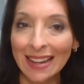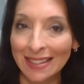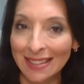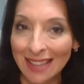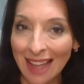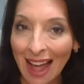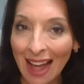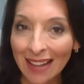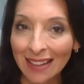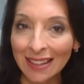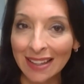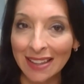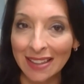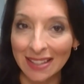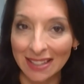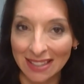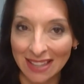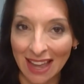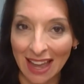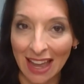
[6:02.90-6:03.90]
exactly the
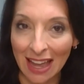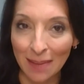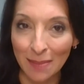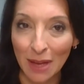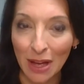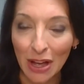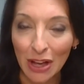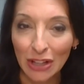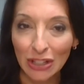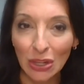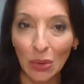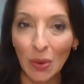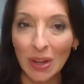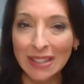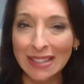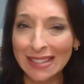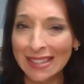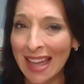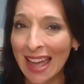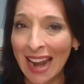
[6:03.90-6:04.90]
same. So what
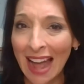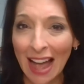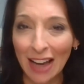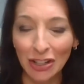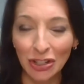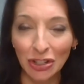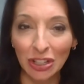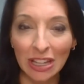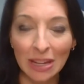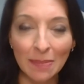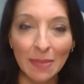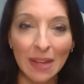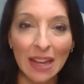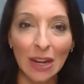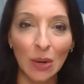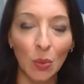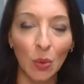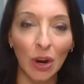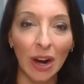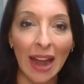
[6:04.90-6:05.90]
does that actually
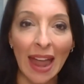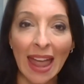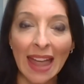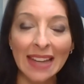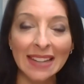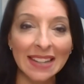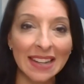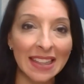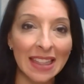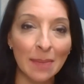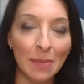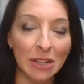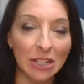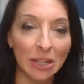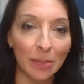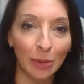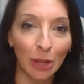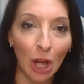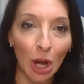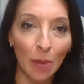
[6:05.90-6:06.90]
mean? We're handing them a
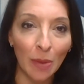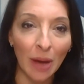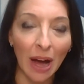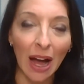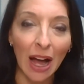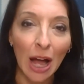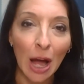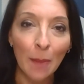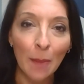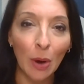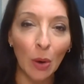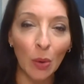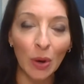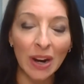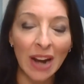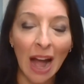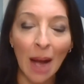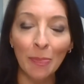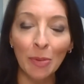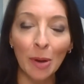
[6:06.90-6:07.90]
diploma, but we're
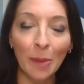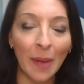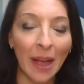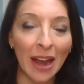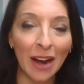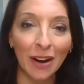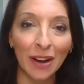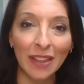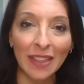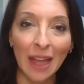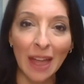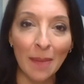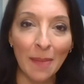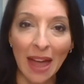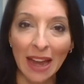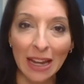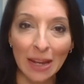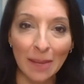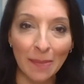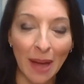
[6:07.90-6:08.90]
not preparing them
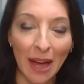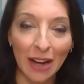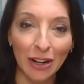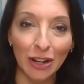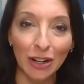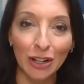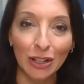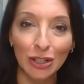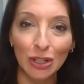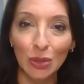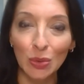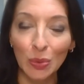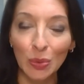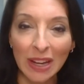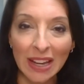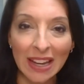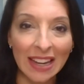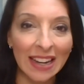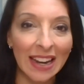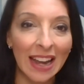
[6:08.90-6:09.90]
any better to
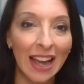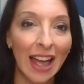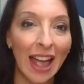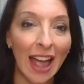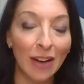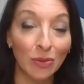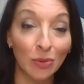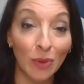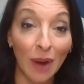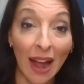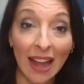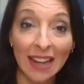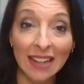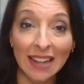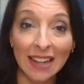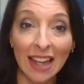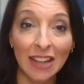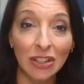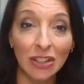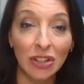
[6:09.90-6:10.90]
read and
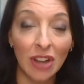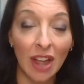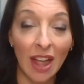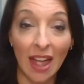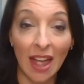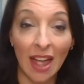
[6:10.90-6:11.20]
write and